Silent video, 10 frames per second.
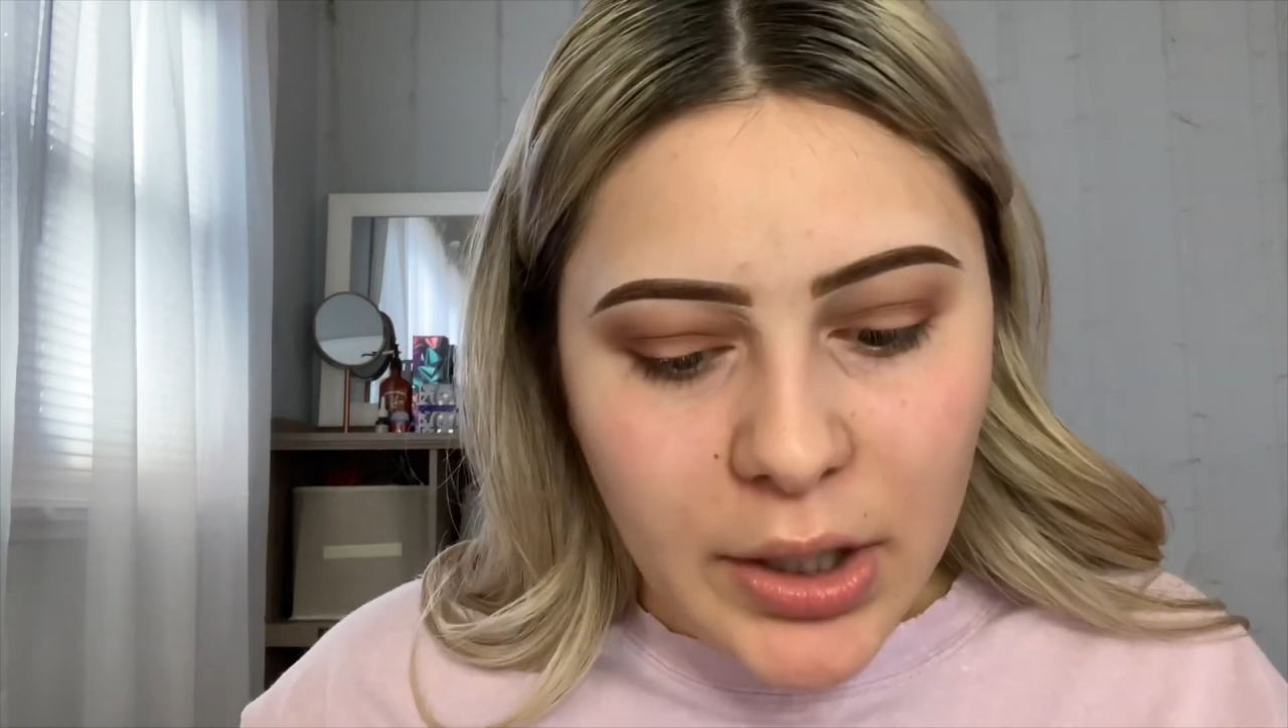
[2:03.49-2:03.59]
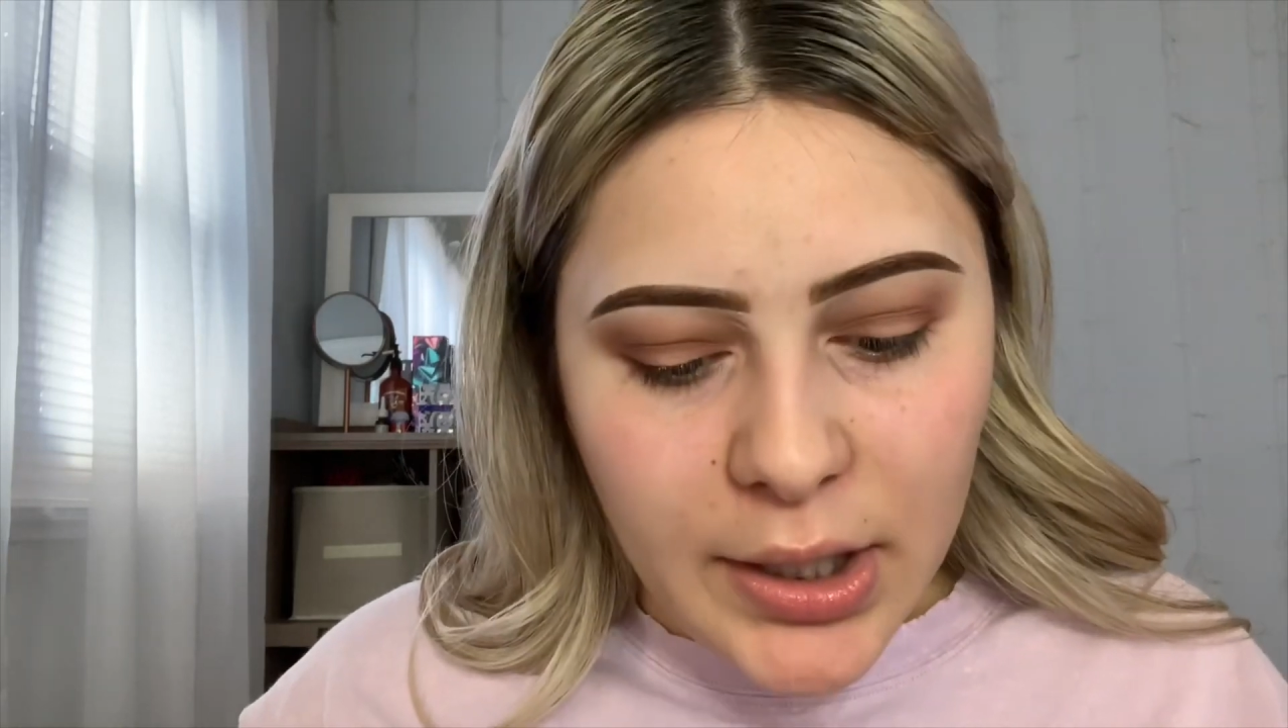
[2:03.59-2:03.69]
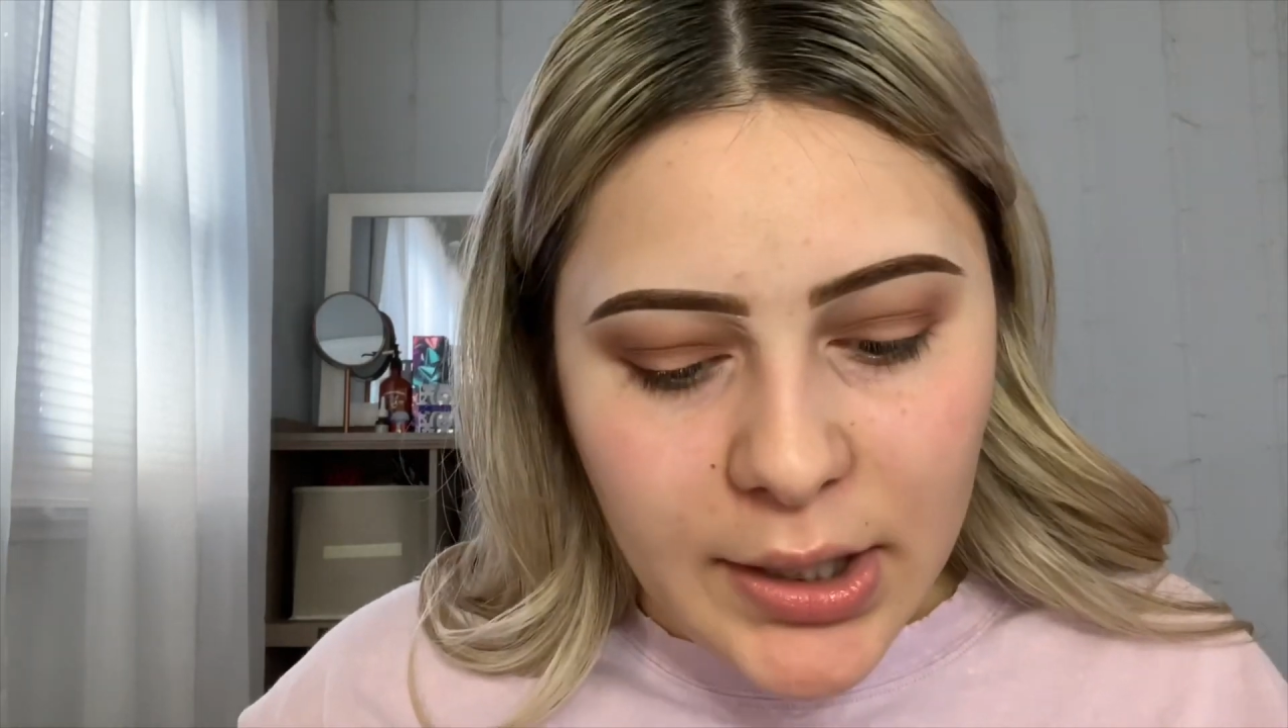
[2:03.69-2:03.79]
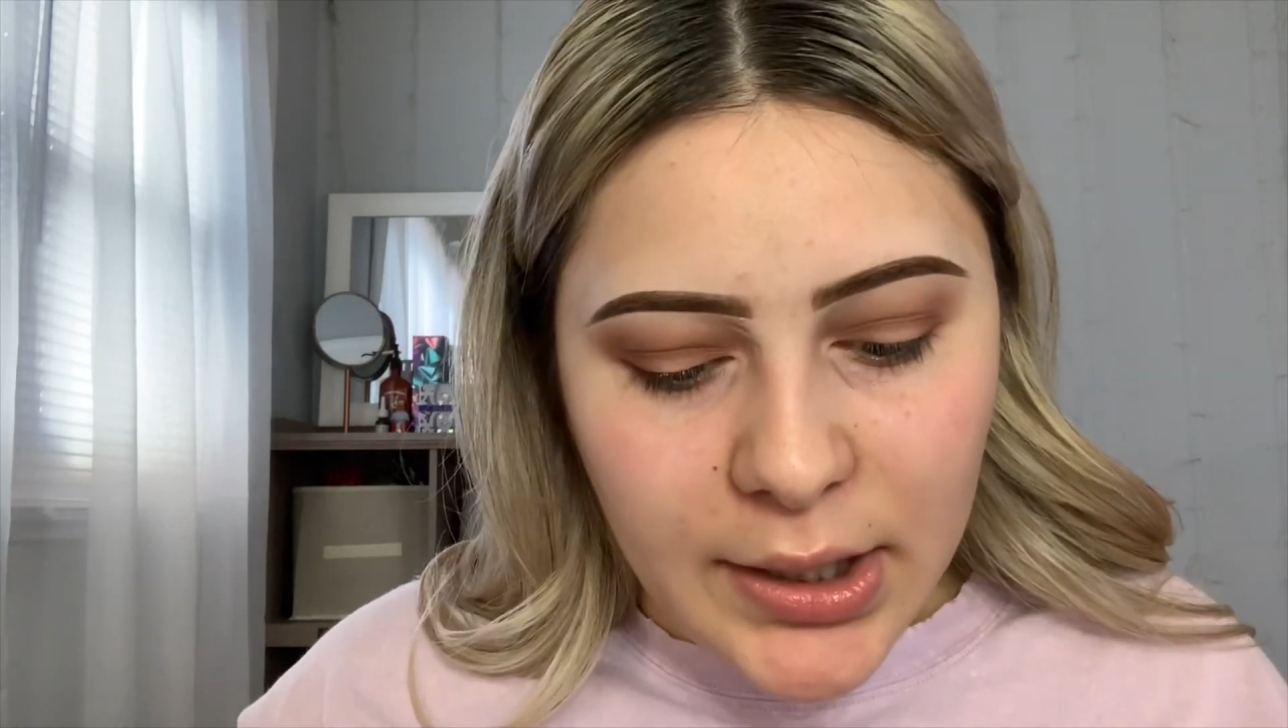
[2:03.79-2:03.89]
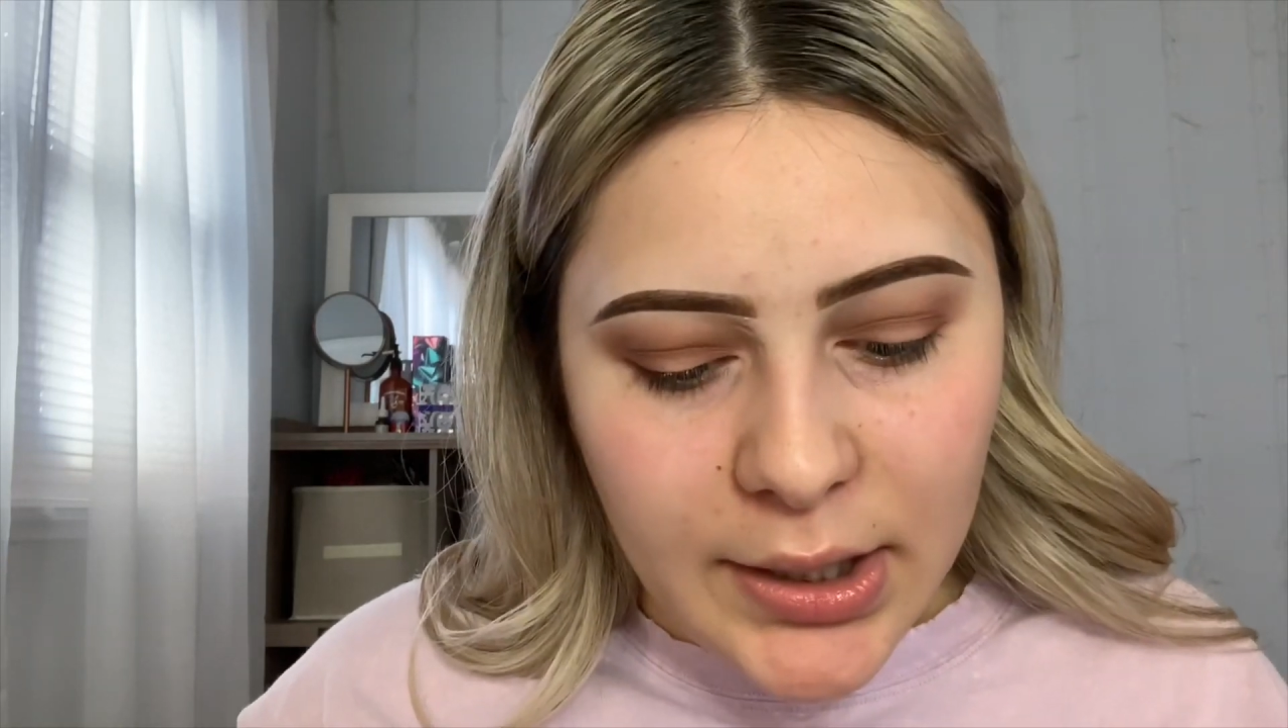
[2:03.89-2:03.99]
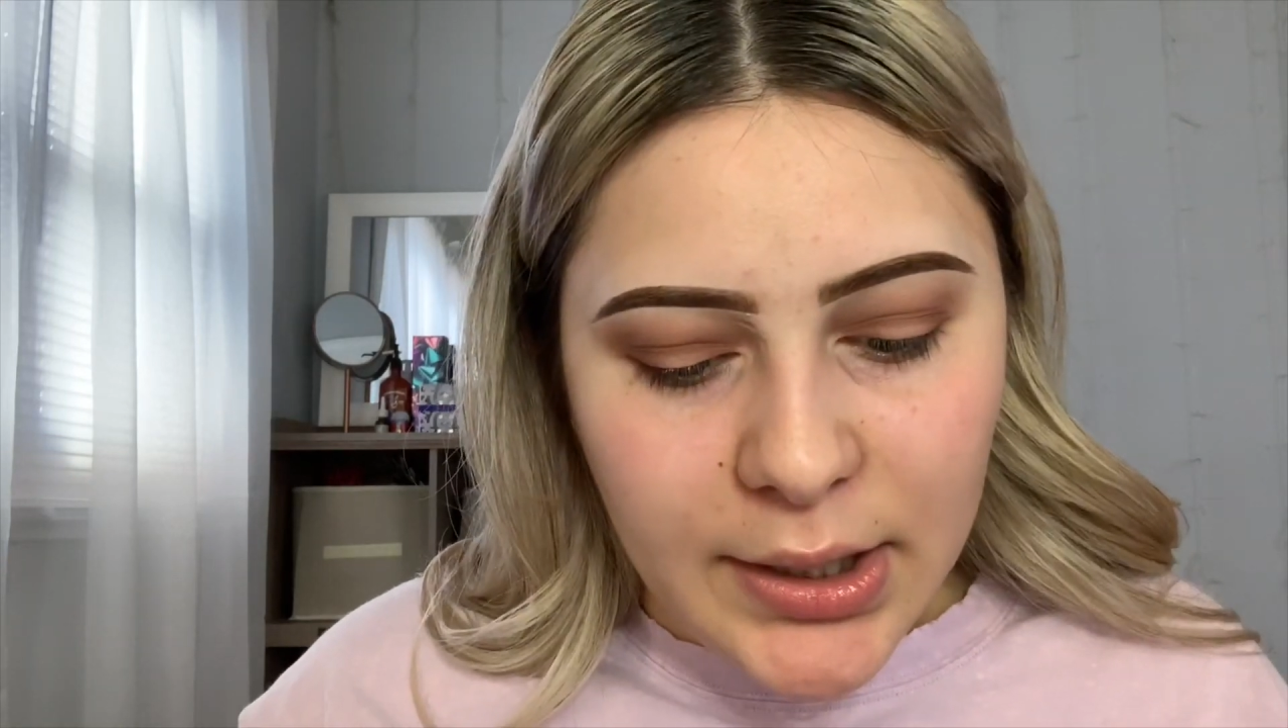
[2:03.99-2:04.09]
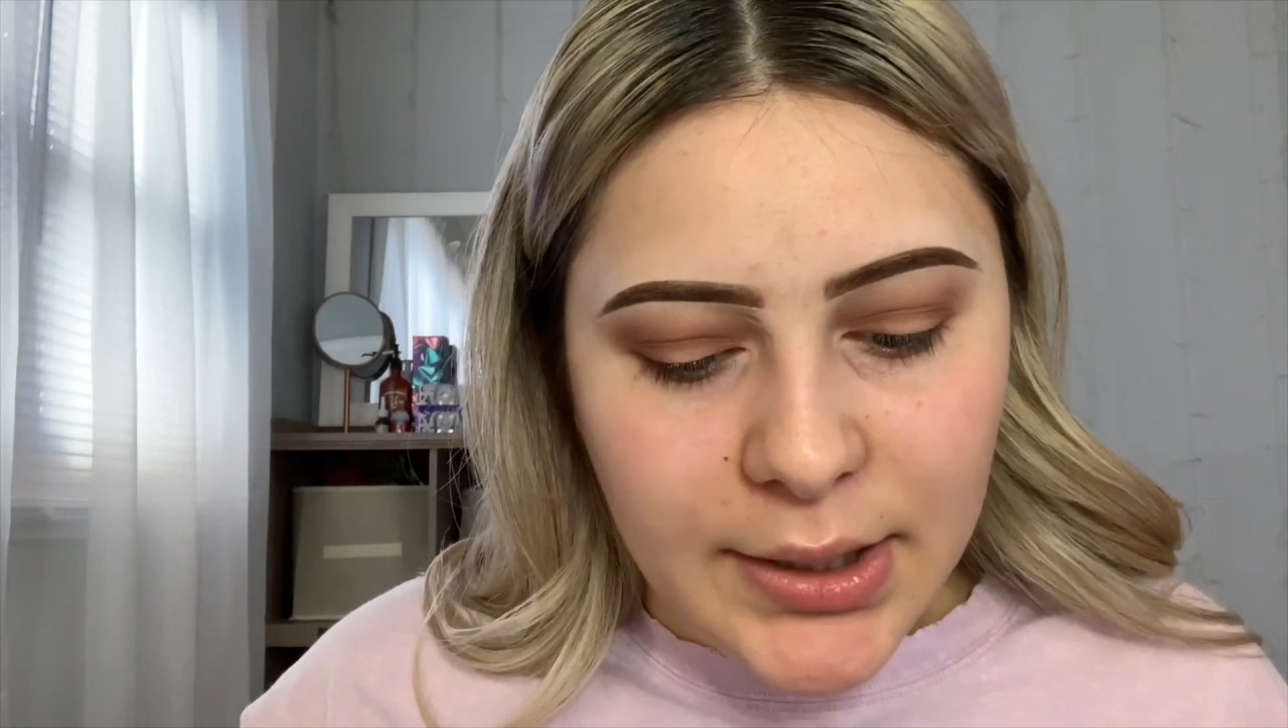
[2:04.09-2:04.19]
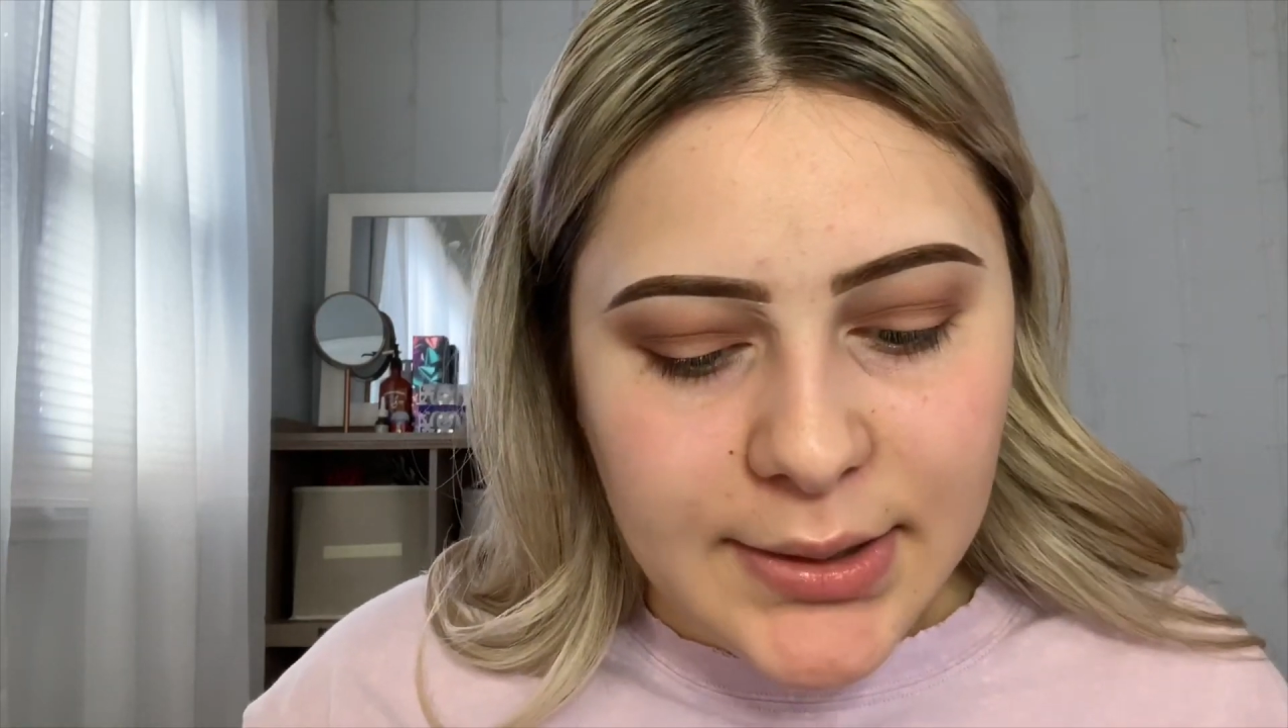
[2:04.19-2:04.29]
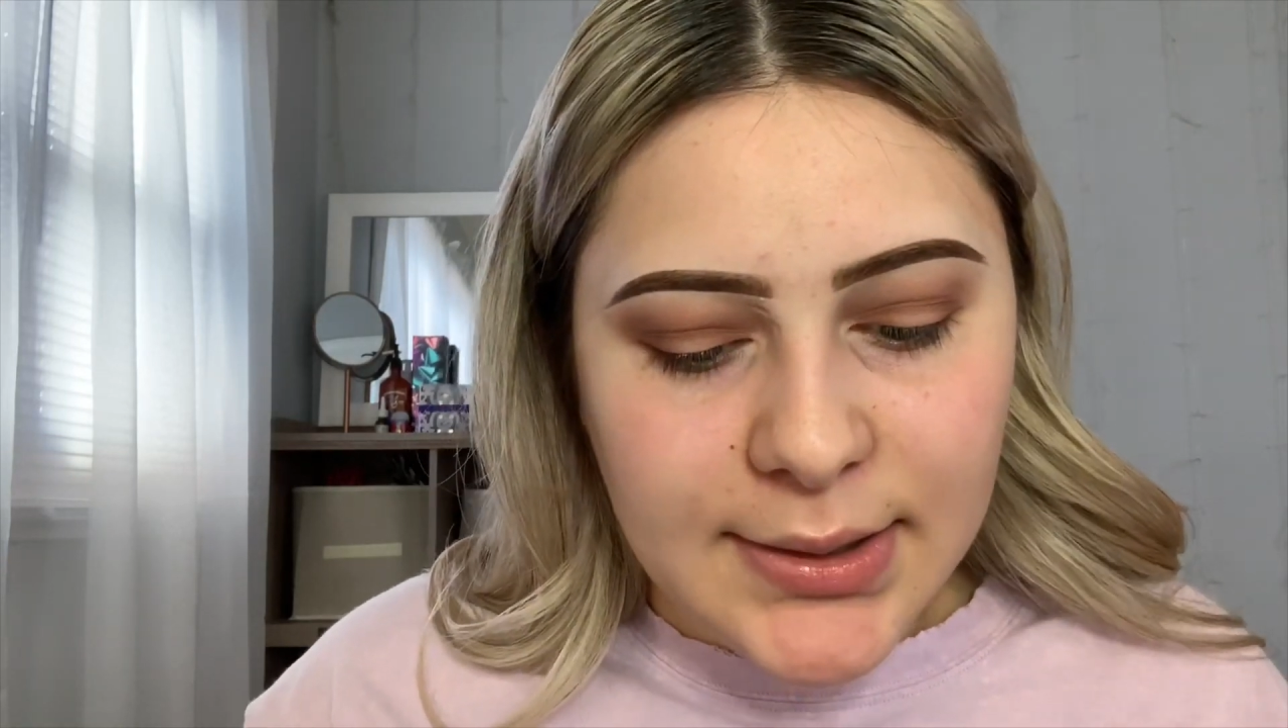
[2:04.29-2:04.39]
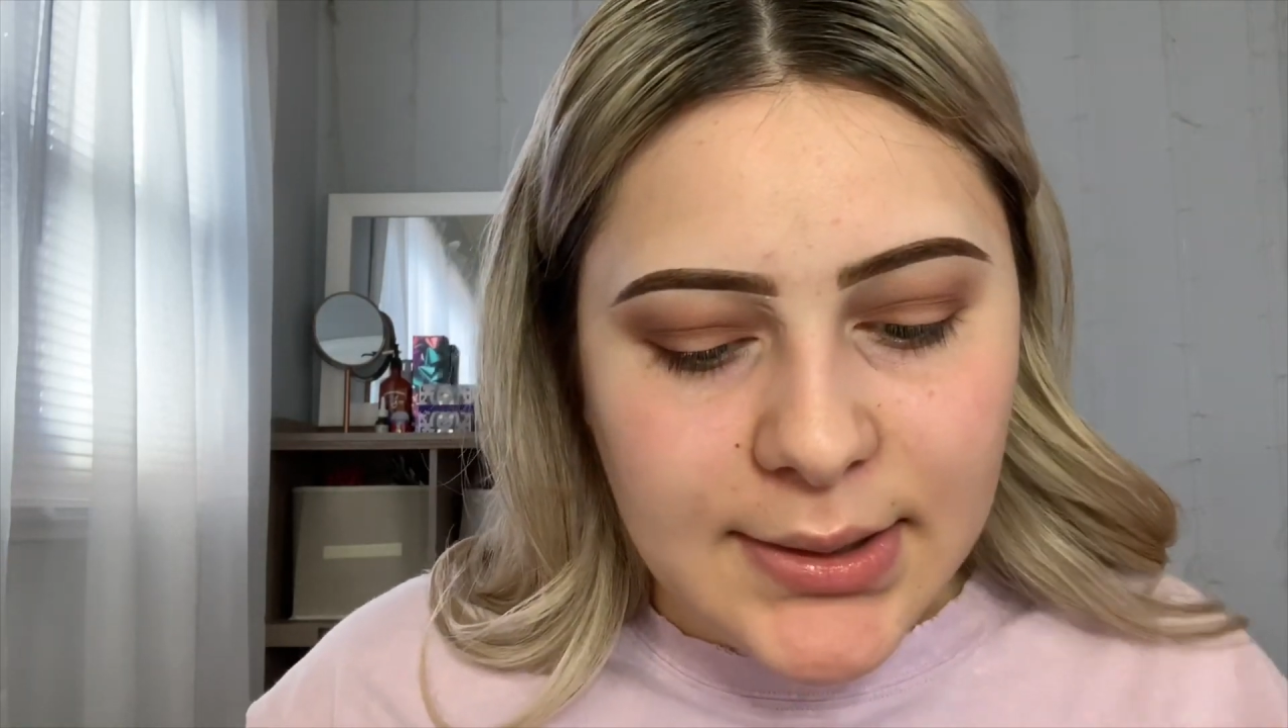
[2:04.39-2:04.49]

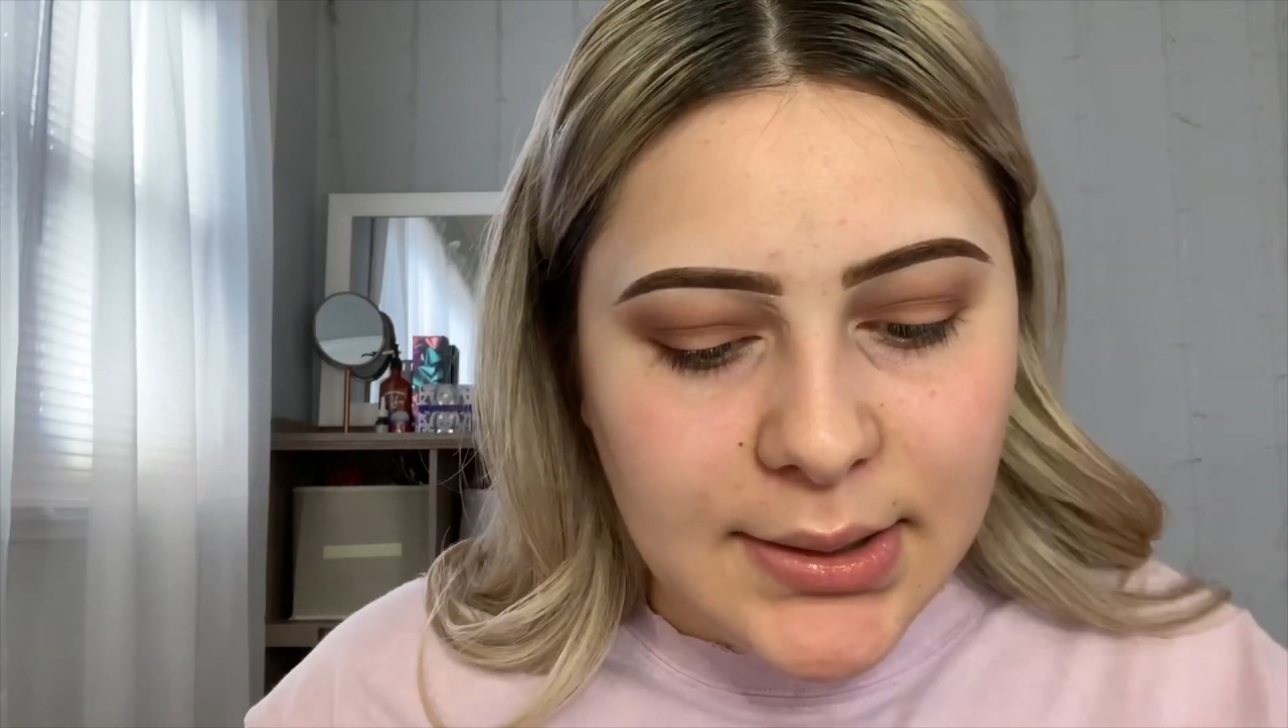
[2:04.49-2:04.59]
is